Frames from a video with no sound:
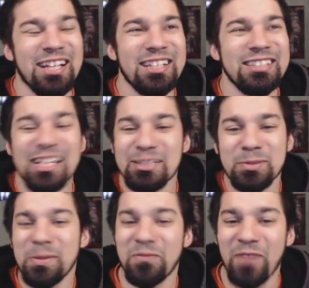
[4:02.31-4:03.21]
he's not
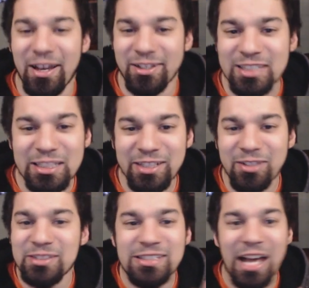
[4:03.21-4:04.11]
supposed to be a fighter. He's not,
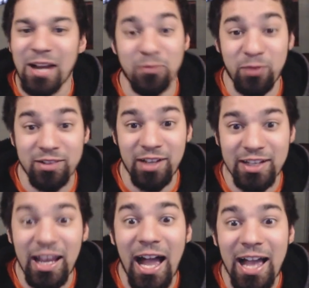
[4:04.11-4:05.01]
he's not a
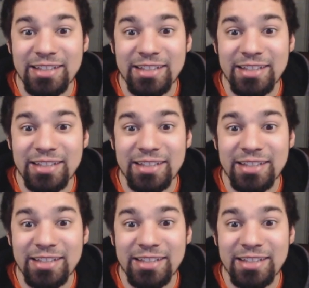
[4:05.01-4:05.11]
frontline guy.